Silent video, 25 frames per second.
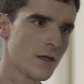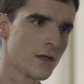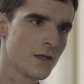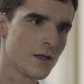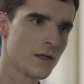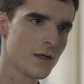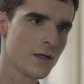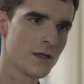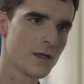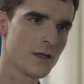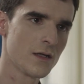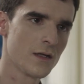
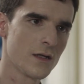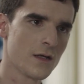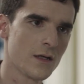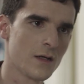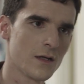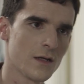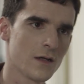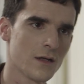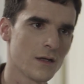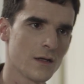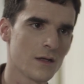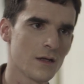you're
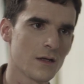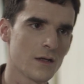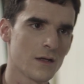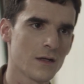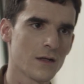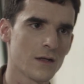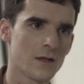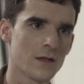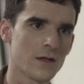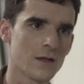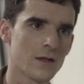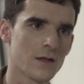hurting me.
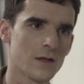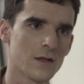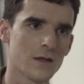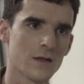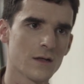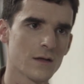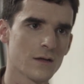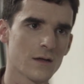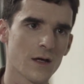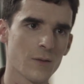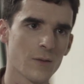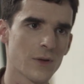
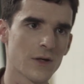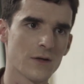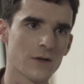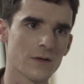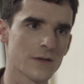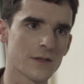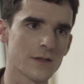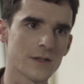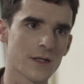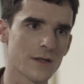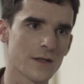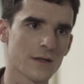
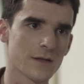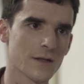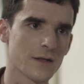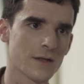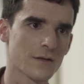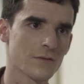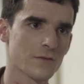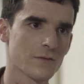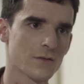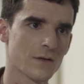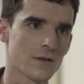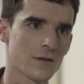Apparently not
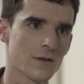enough.